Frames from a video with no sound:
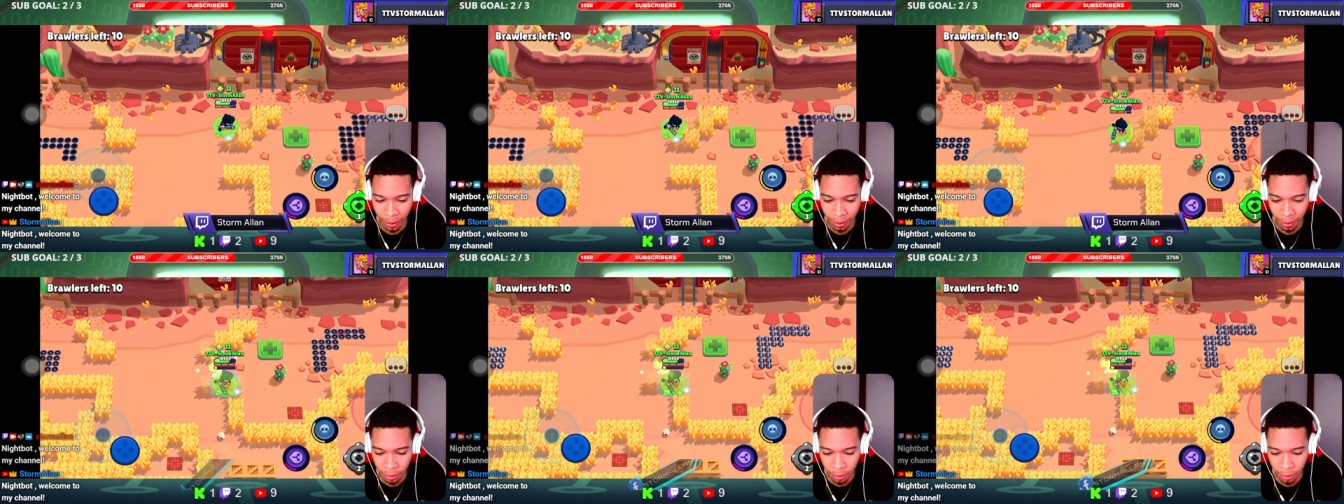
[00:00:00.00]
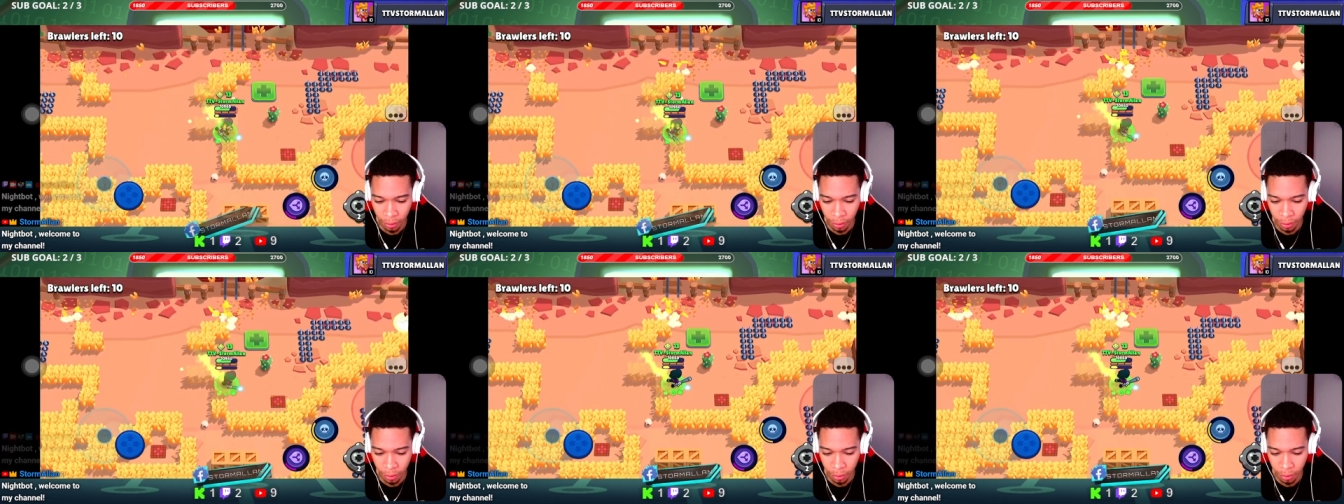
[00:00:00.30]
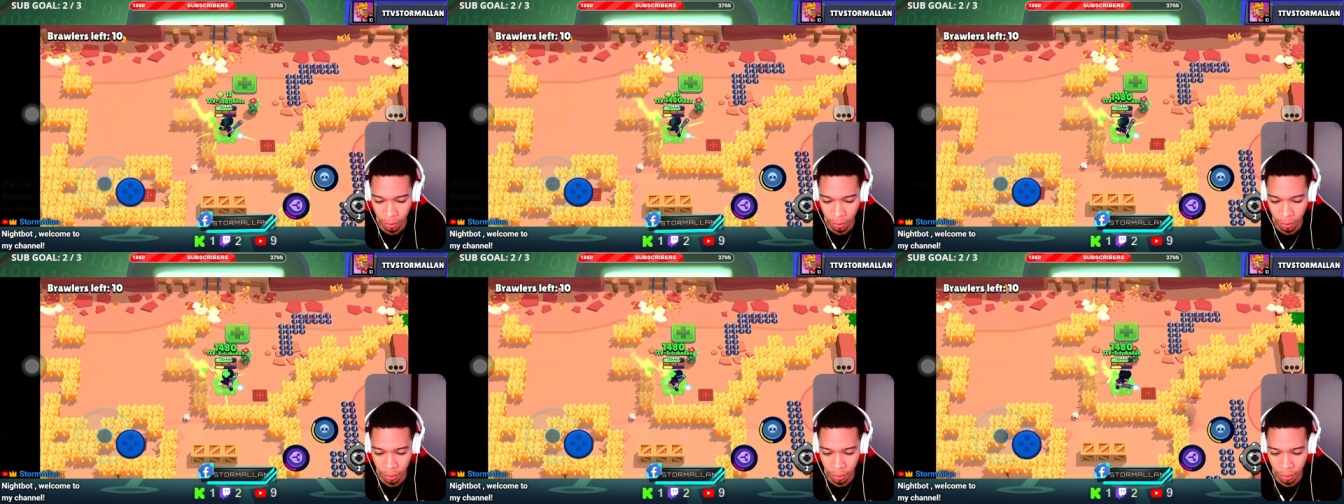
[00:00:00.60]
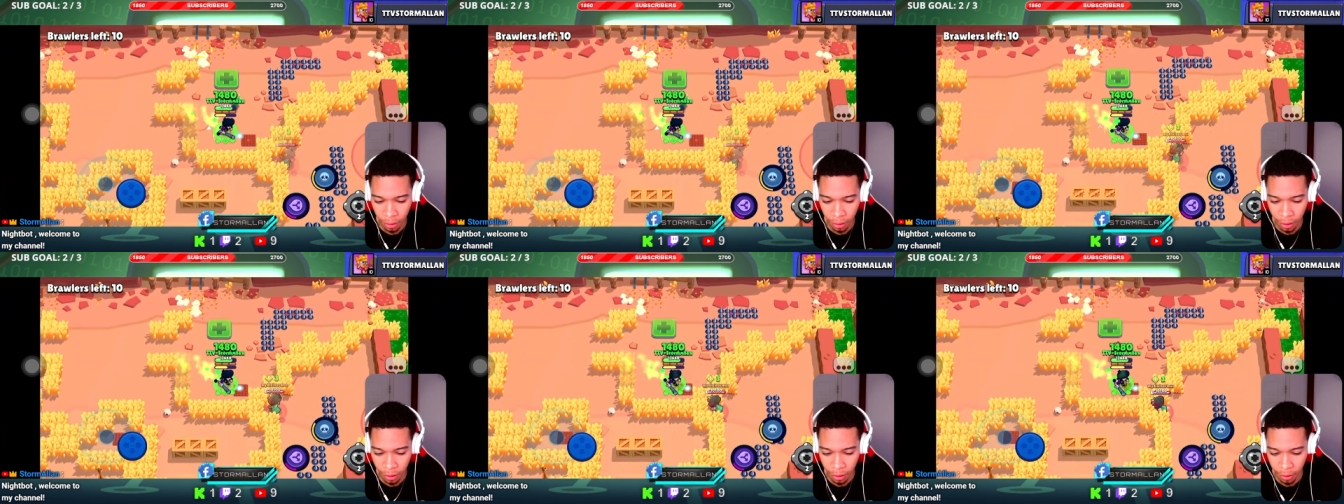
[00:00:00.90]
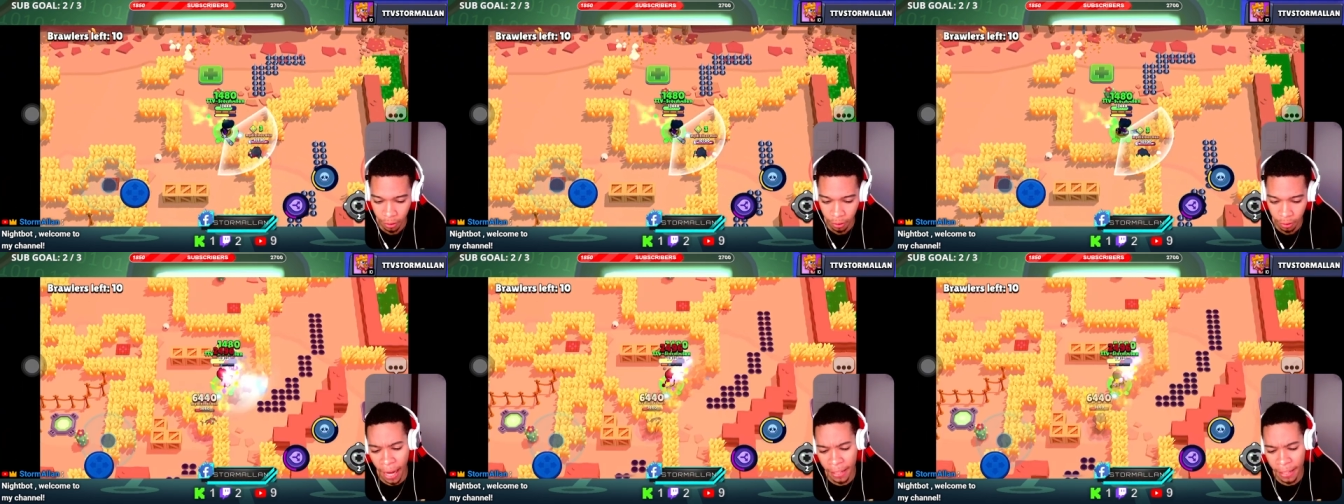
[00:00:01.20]
I'm hurting in the corner
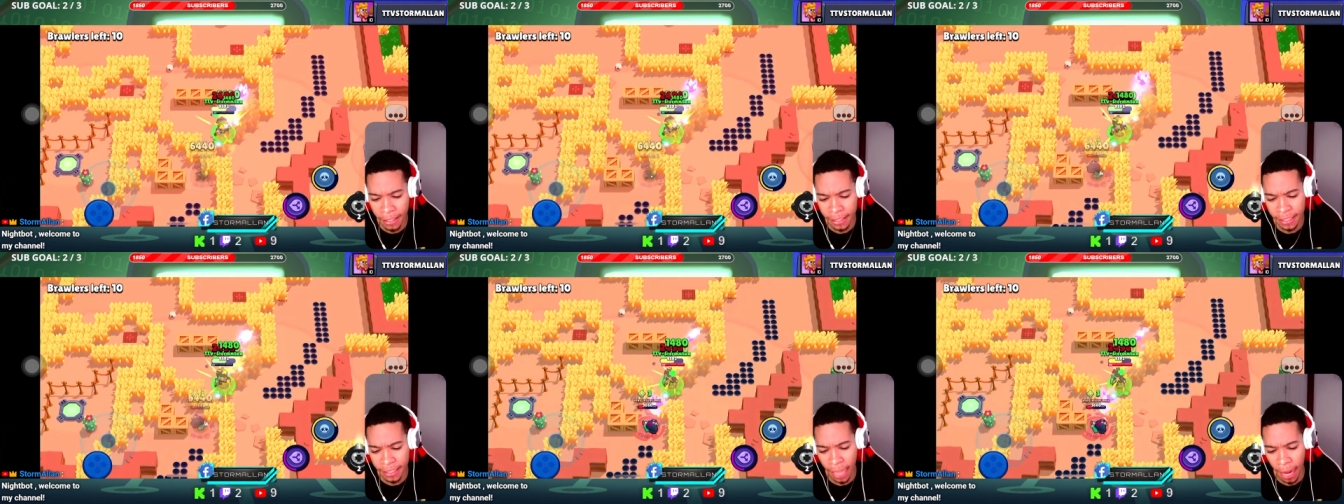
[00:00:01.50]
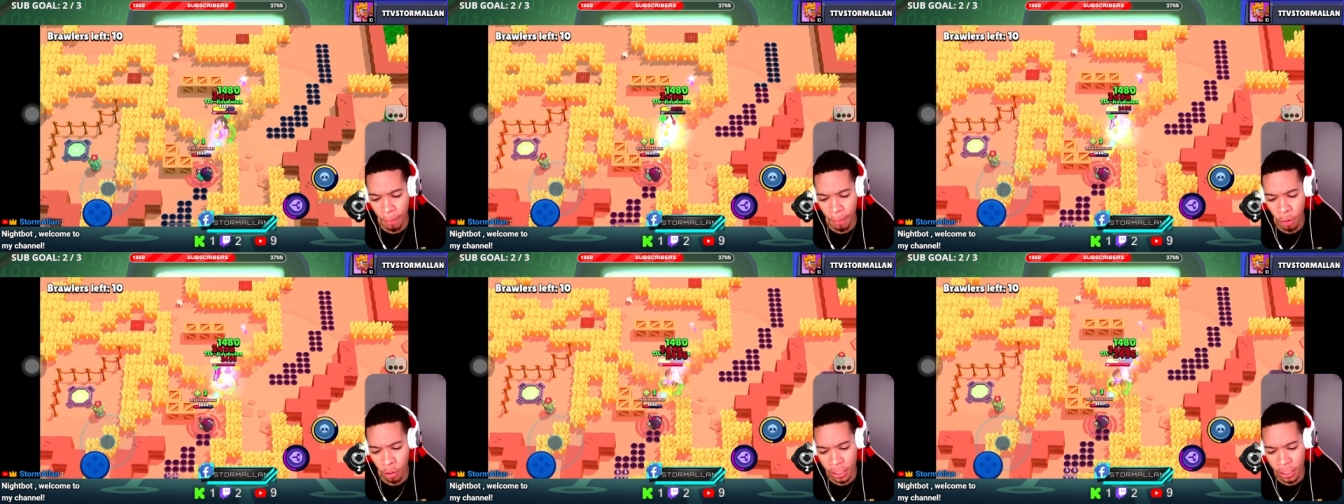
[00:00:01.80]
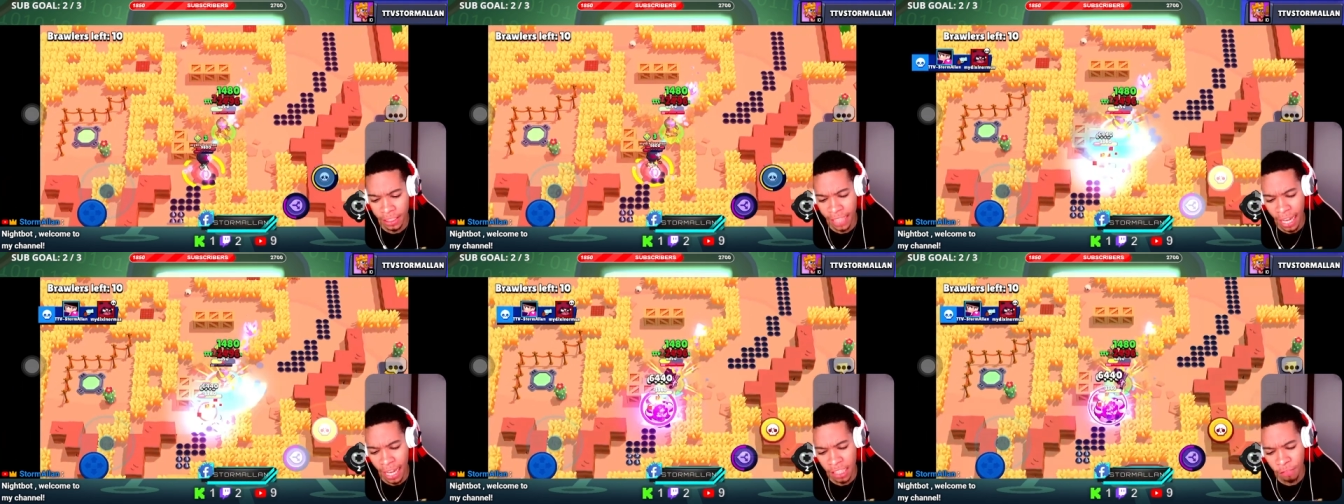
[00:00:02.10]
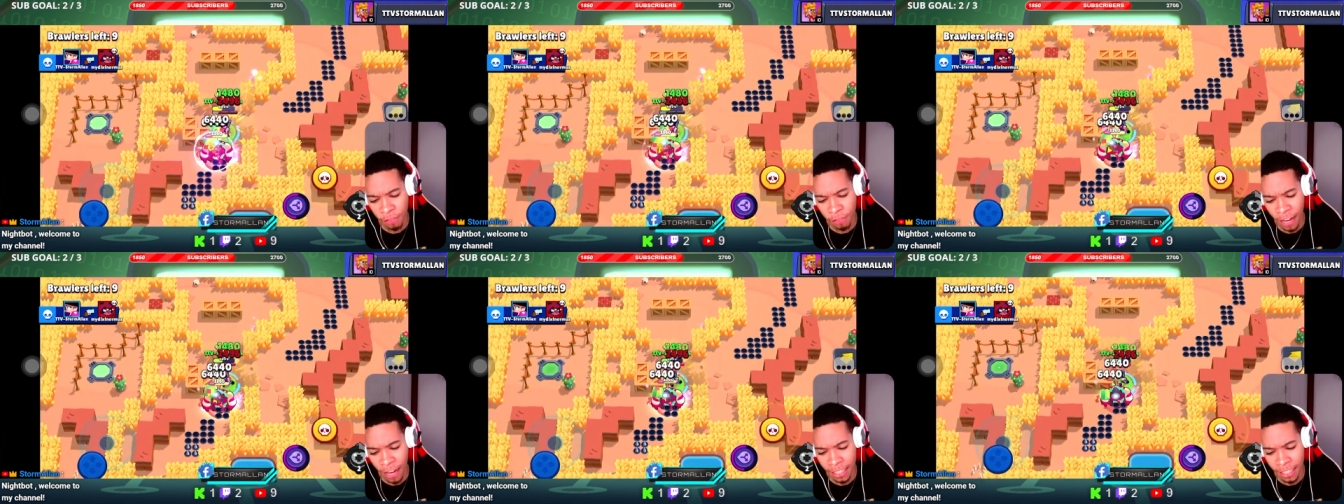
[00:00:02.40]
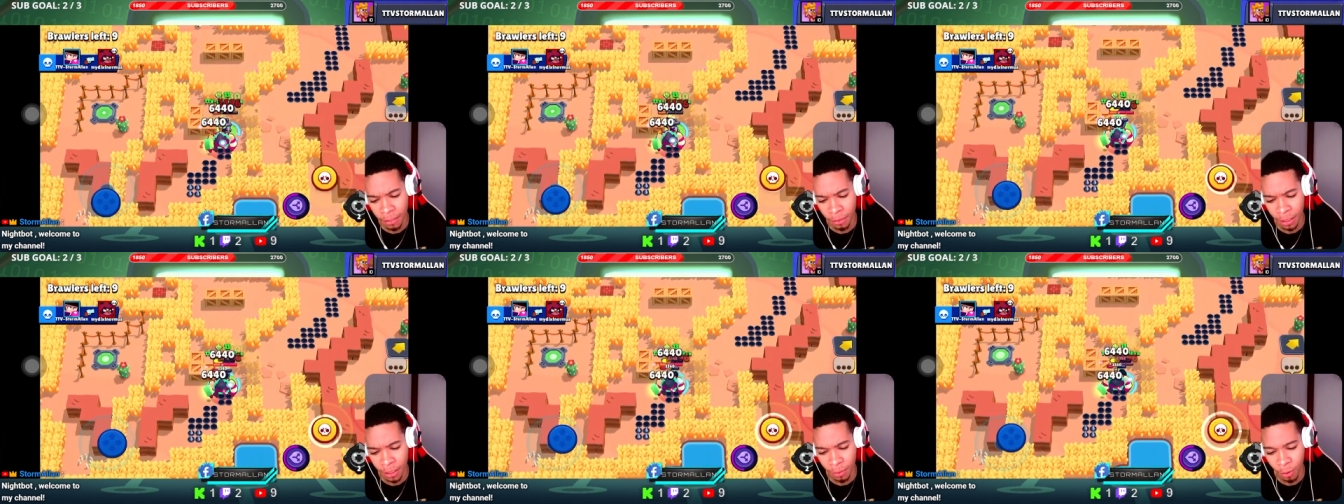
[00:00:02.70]
a This guy, bro. This guy is fighting
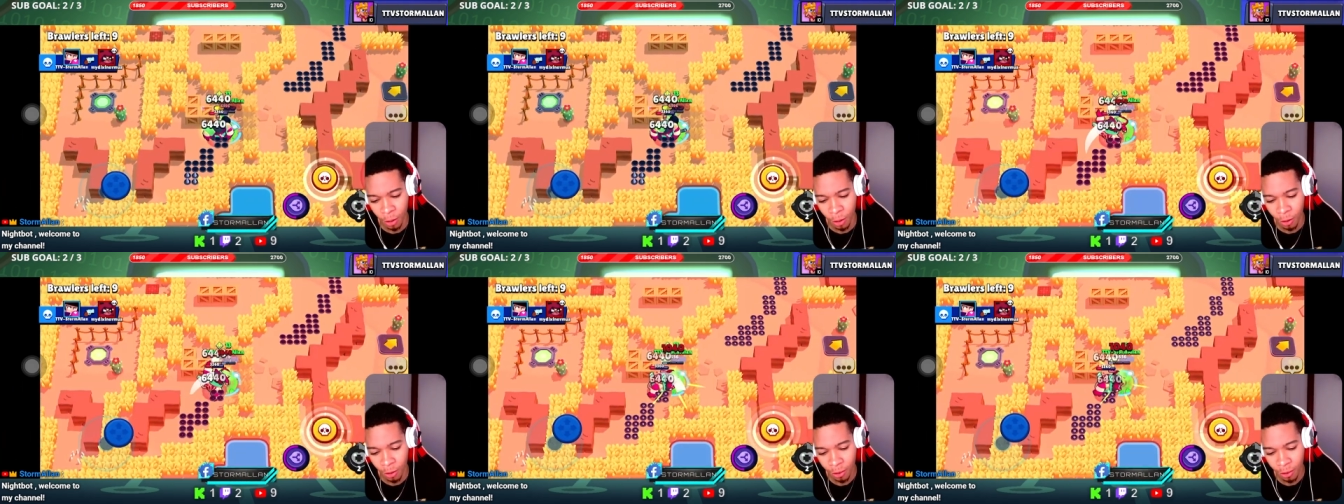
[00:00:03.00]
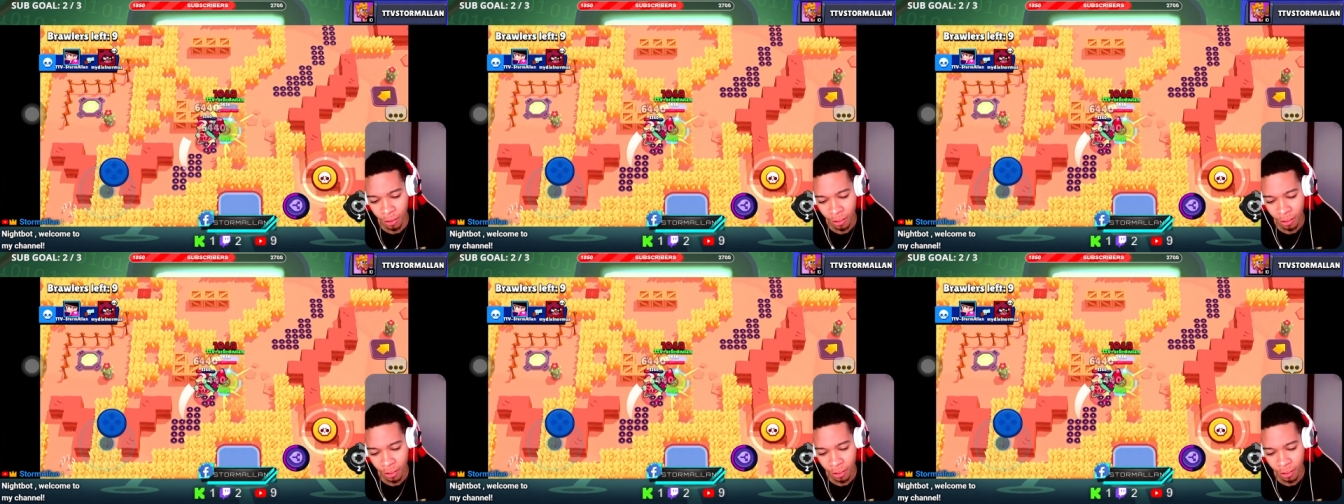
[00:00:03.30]
me, bro.